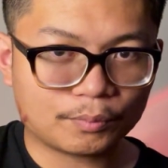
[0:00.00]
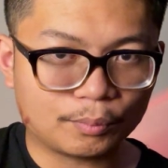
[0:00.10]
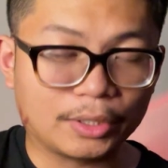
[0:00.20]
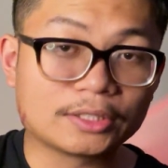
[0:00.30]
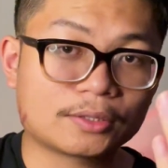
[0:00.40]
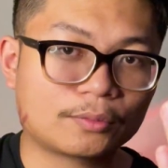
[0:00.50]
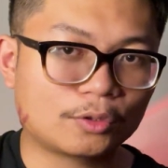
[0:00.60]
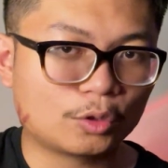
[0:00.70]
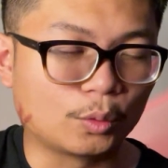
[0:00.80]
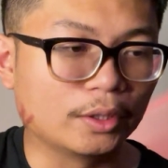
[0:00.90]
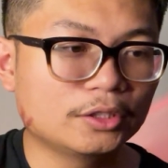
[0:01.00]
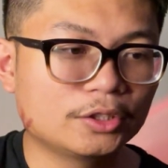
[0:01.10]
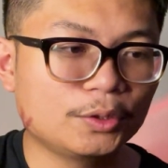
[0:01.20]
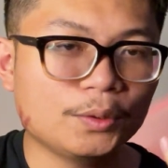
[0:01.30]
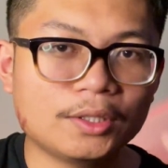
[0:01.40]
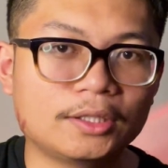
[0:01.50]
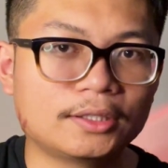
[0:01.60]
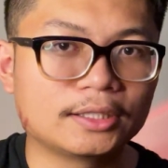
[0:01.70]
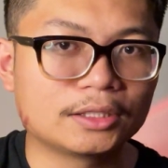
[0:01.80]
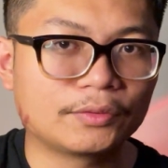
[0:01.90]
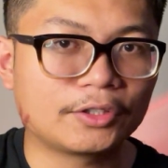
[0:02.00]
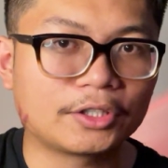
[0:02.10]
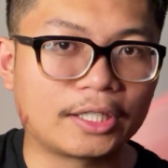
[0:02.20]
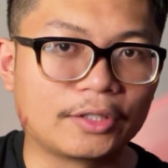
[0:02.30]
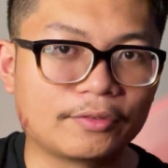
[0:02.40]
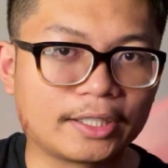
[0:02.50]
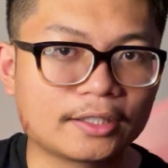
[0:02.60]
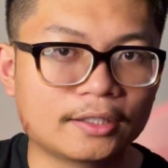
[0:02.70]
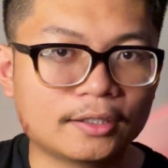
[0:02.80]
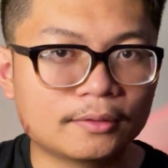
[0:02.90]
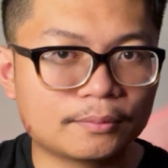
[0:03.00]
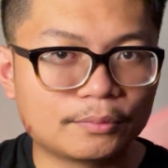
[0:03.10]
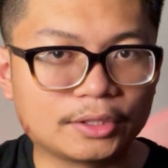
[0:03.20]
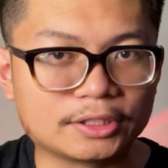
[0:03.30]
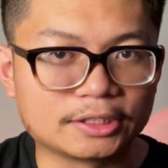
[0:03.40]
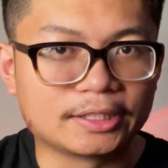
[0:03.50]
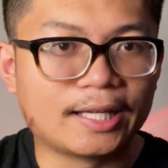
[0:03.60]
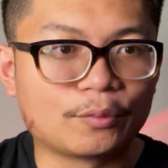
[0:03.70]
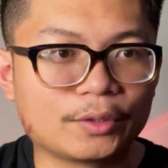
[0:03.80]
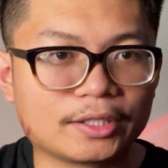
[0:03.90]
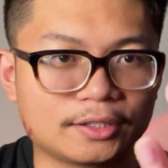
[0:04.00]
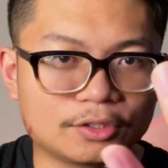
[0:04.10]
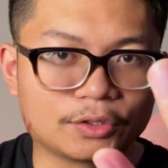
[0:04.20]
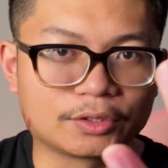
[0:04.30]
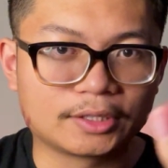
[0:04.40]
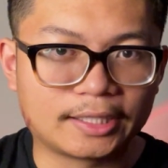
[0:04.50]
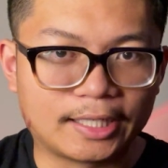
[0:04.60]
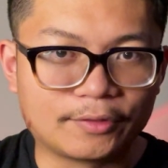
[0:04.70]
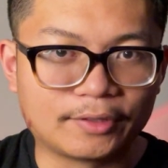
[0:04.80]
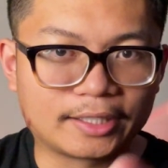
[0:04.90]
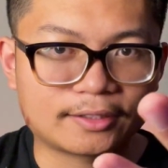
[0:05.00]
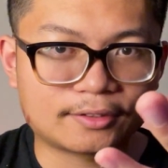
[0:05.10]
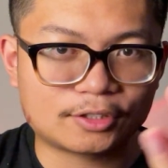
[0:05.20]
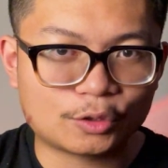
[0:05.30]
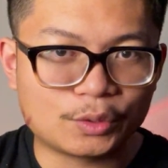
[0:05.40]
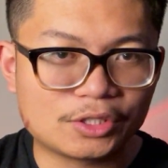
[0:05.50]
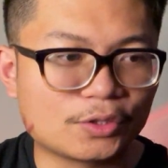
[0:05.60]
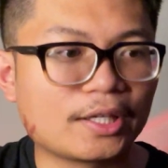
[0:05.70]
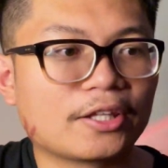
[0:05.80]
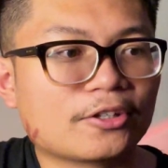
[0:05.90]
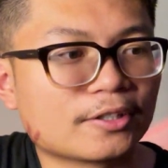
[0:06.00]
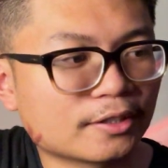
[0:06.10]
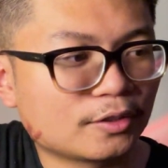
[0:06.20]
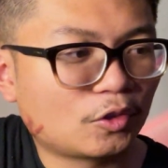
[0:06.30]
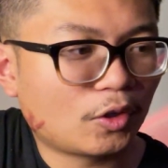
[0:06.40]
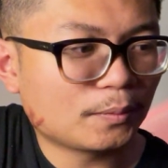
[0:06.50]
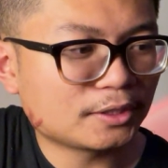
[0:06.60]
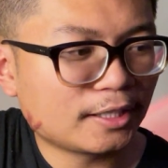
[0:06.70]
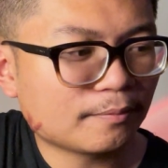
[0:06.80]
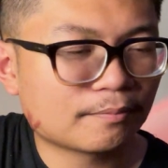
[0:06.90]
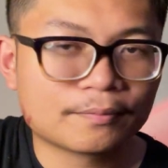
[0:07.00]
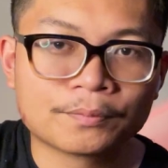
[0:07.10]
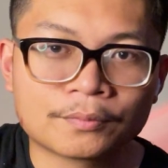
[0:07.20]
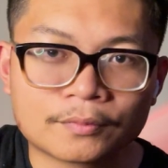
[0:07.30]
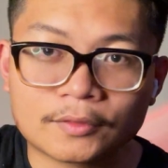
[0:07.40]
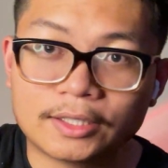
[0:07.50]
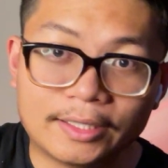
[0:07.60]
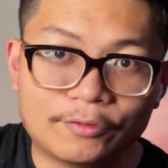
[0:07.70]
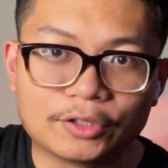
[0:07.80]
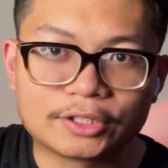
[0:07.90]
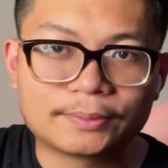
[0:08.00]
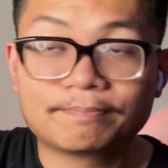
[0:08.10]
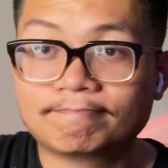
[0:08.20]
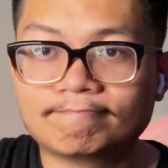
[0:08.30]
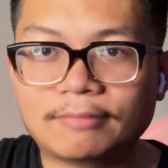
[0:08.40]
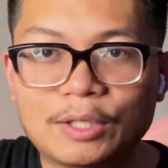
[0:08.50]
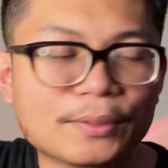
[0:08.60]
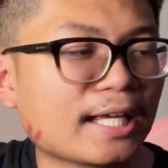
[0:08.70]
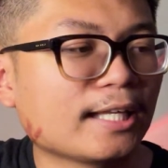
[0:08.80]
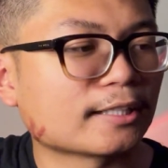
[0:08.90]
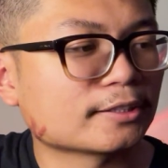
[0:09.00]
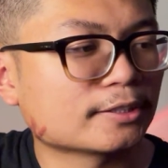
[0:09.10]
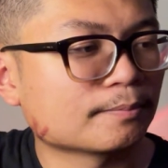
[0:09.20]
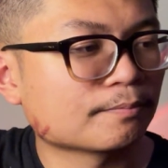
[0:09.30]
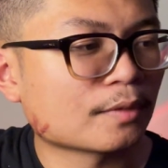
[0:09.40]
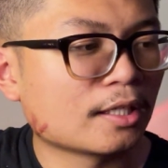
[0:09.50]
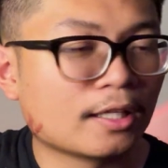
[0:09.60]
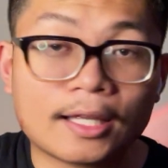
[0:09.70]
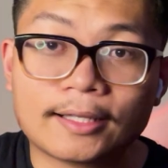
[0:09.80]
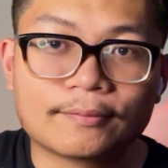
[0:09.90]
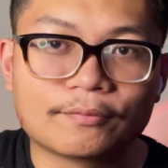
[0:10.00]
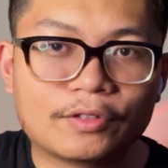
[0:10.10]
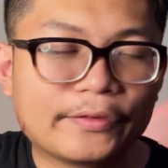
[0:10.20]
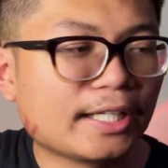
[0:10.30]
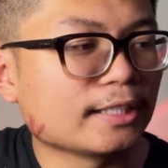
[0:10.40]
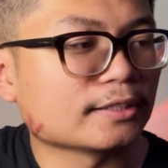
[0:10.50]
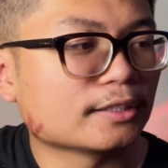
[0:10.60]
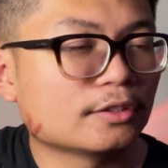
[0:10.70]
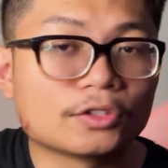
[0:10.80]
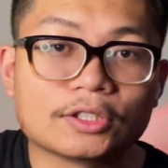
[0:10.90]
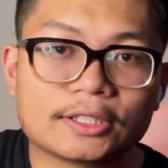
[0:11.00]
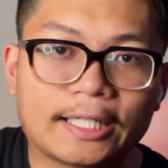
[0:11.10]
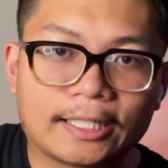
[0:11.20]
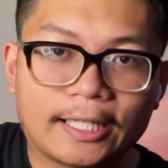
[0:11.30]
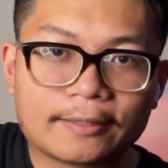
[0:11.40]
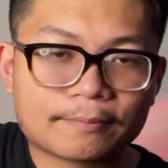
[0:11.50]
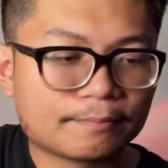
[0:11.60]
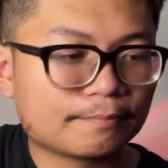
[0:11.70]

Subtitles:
press towards you. This finger kind of like presses that way, so they kind of like squeeze together. You know what I'm saying? Leverage, biomechanics, very nice. So it's like that.